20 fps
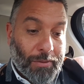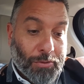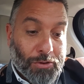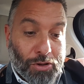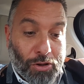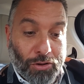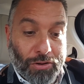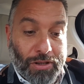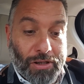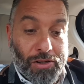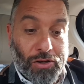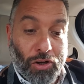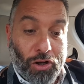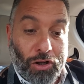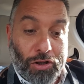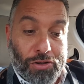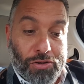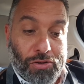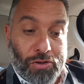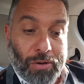talked
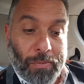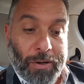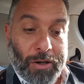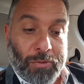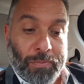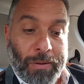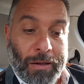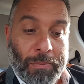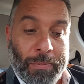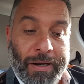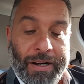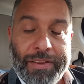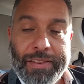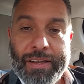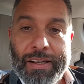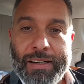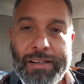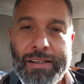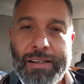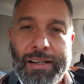also about
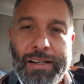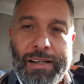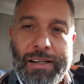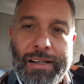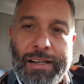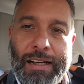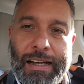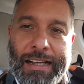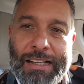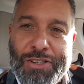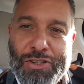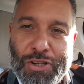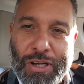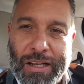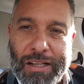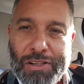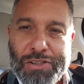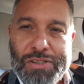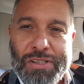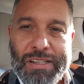Valverde and
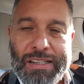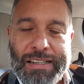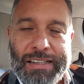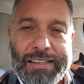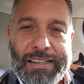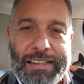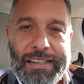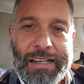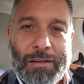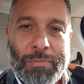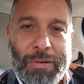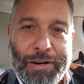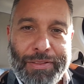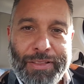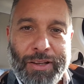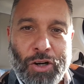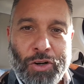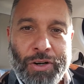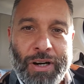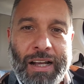Chelsea and
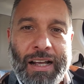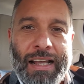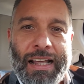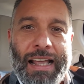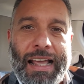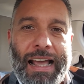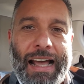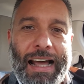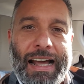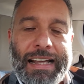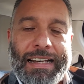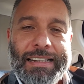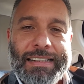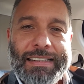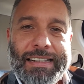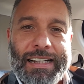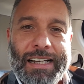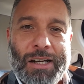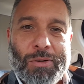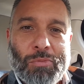Barcelona.
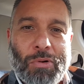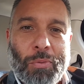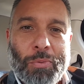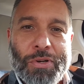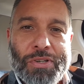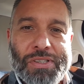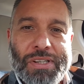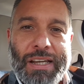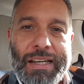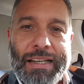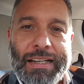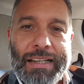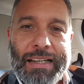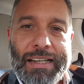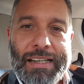And what we're seeing